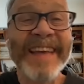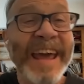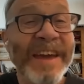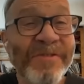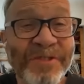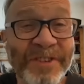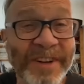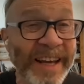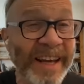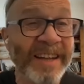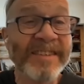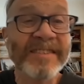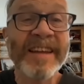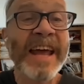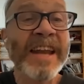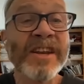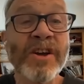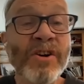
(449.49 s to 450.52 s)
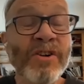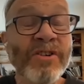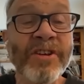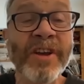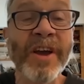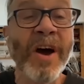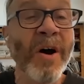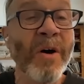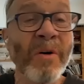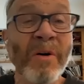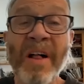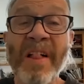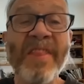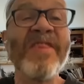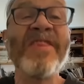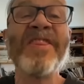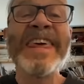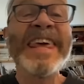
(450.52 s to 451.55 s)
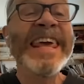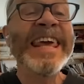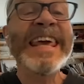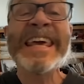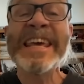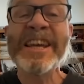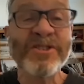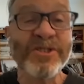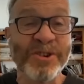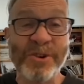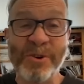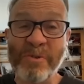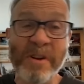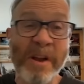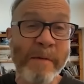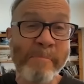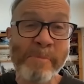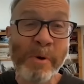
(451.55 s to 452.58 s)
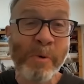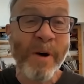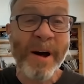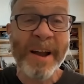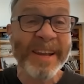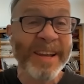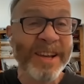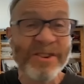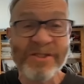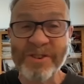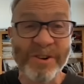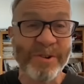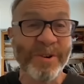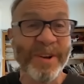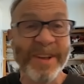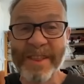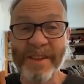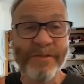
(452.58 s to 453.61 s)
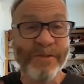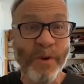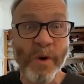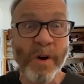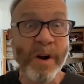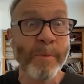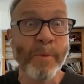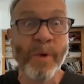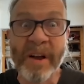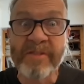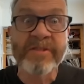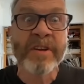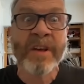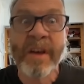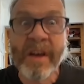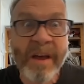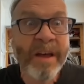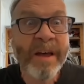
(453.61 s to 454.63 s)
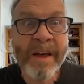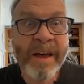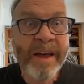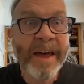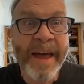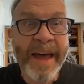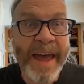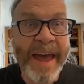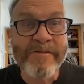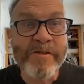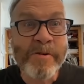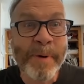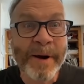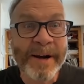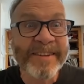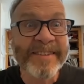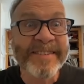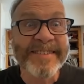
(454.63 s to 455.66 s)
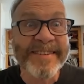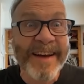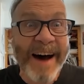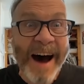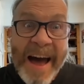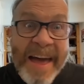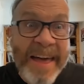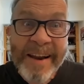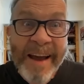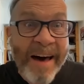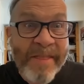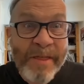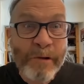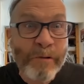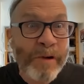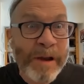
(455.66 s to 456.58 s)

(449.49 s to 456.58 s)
Safety. 10 years ago, the issue, number one issue in the forum was everybody's dying on the